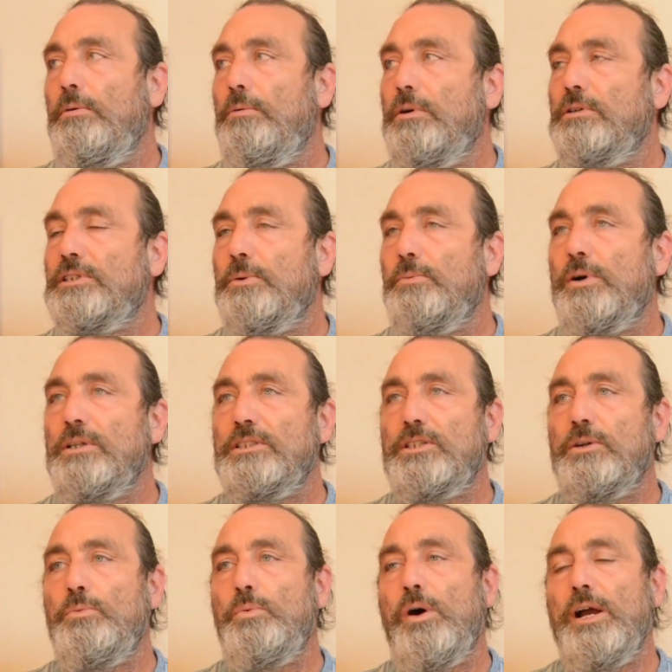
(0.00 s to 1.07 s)
Was it
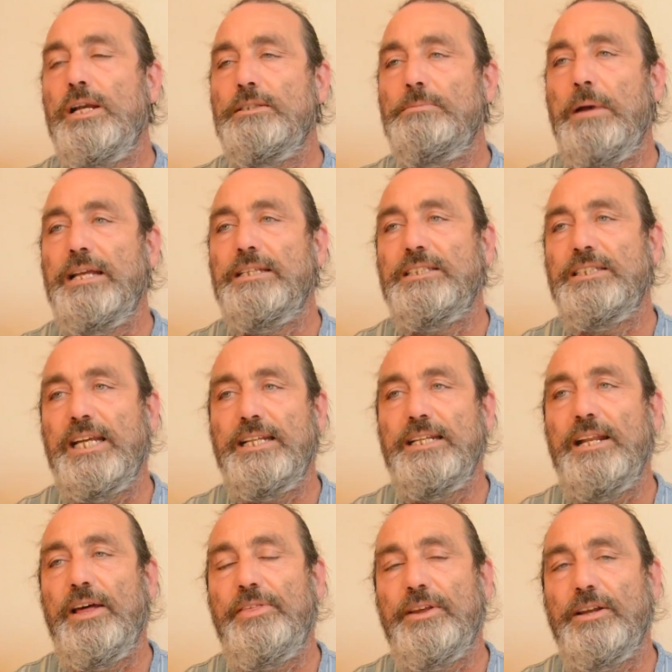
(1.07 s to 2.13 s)
once a wise man said
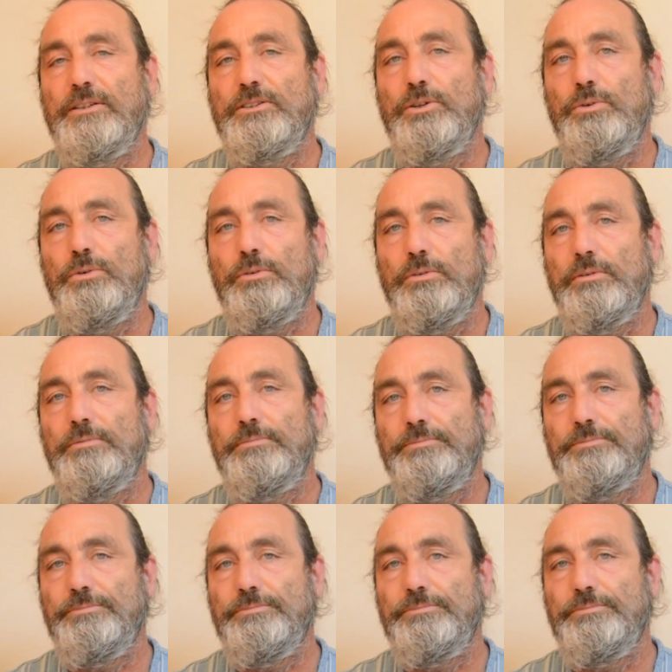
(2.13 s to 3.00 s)
nothing at all?